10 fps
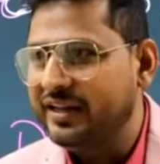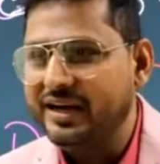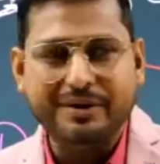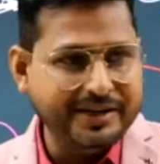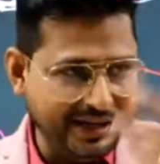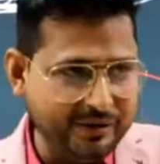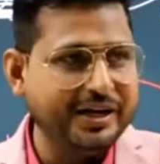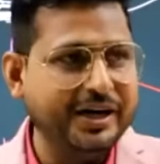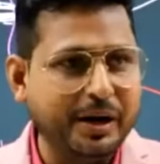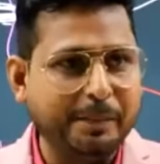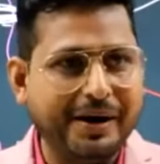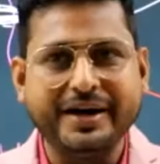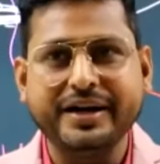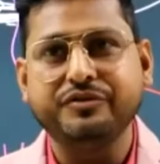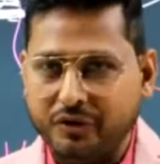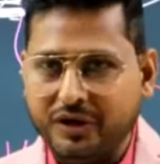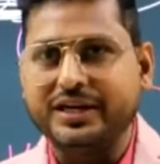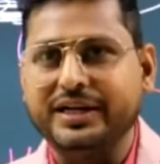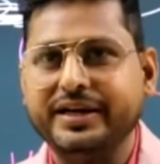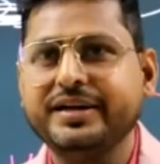I will tell you in the later part, if you are not
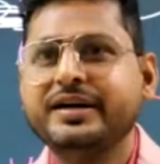clear,